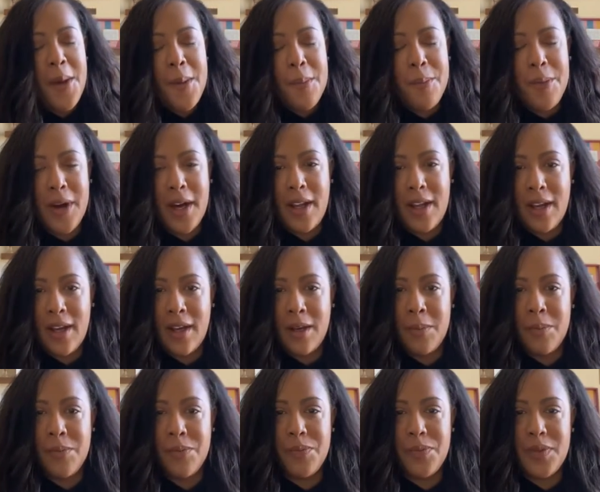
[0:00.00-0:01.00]

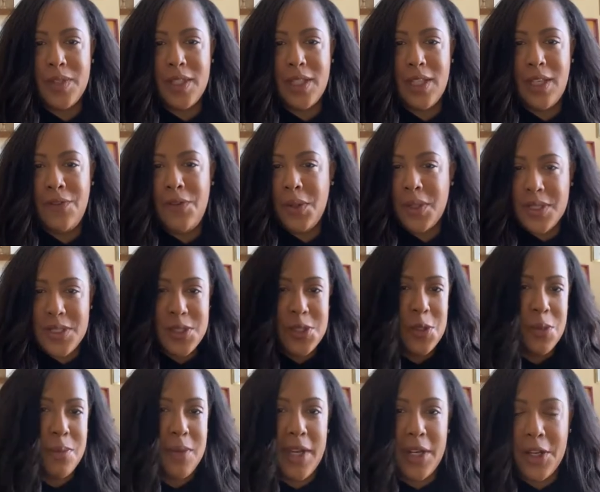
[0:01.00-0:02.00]
But if you can
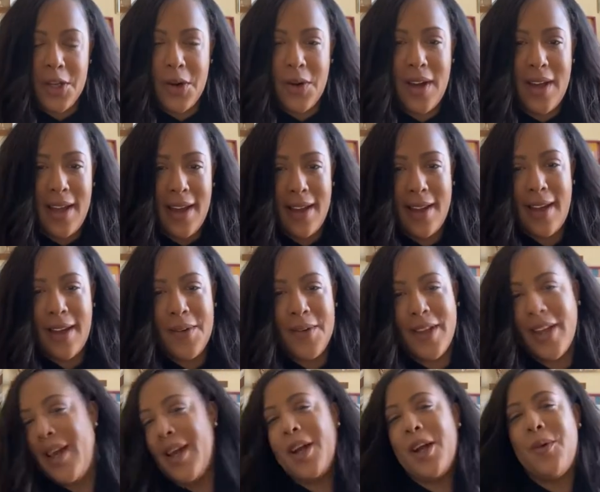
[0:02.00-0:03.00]
zoom in, go ahead. I don't
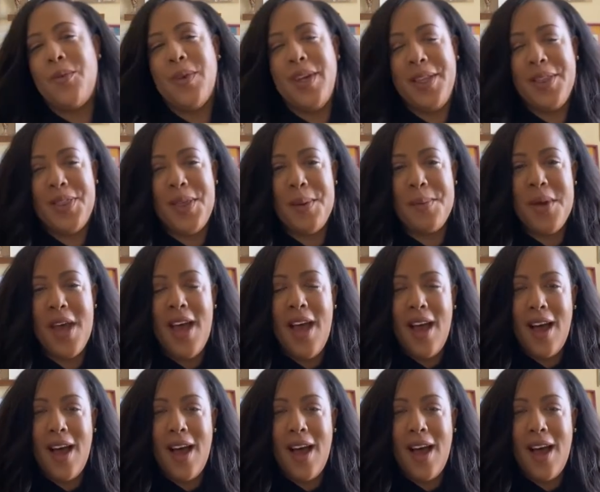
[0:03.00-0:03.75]
care. Read them.